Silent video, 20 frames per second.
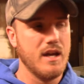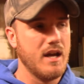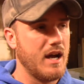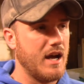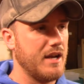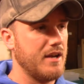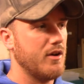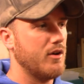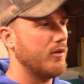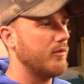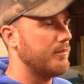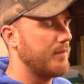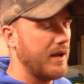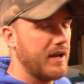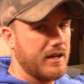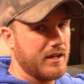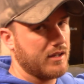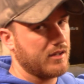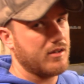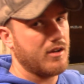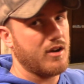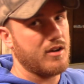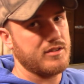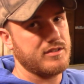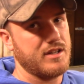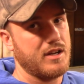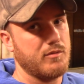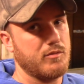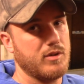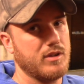I know painting a car is
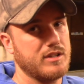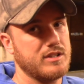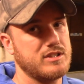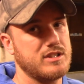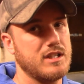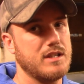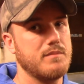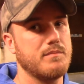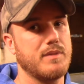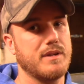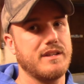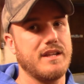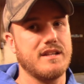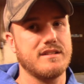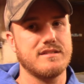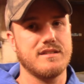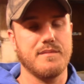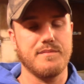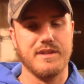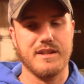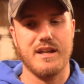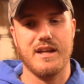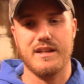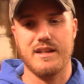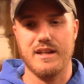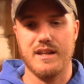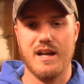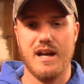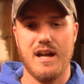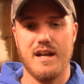not really cheap, but that's something I
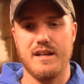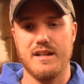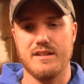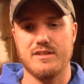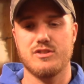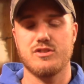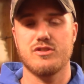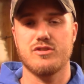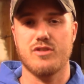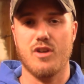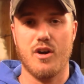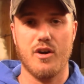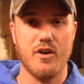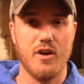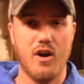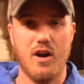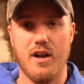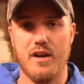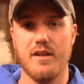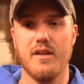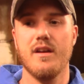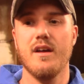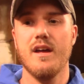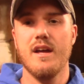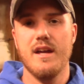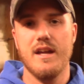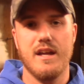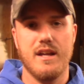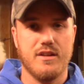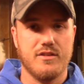can kind of start on
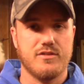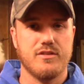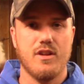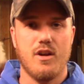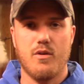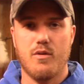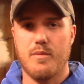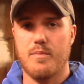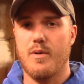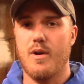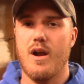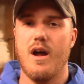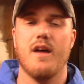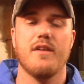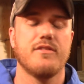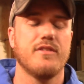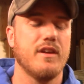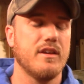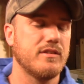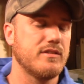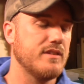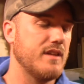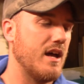in a slower process.